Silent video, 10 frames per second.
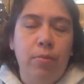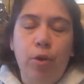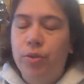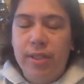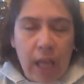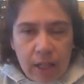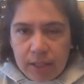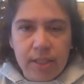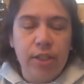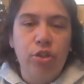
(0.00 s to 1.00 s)
most
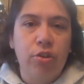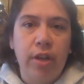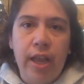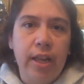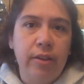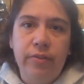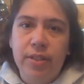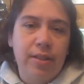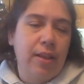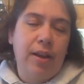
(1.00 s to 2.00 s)
talented
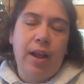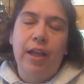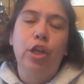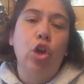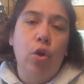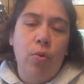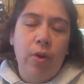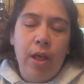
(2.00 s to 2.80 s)
creatives that I know.